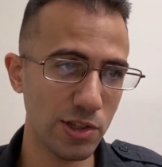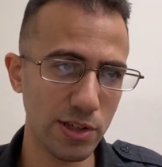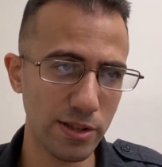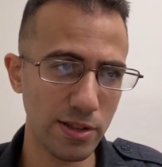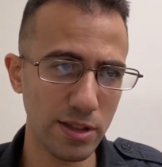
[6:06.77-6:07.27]

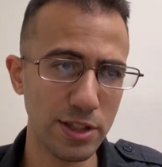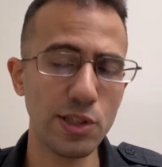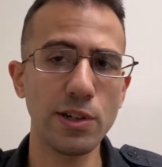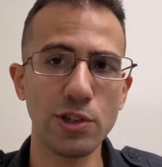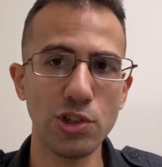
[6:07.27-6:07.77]
just
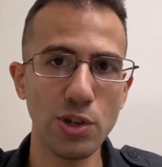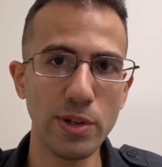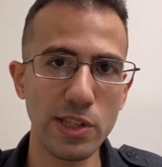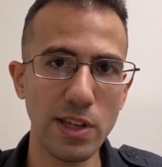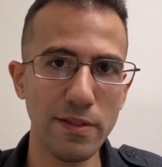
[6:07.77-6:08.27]
search
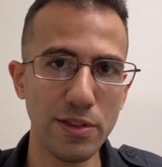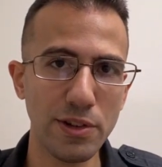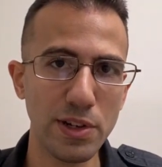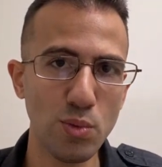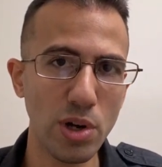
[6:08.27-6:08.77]
Unit
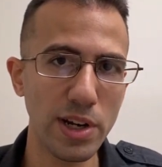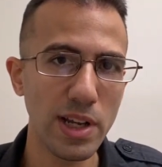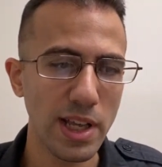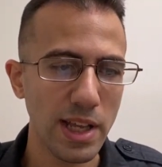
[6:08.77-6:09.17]
731.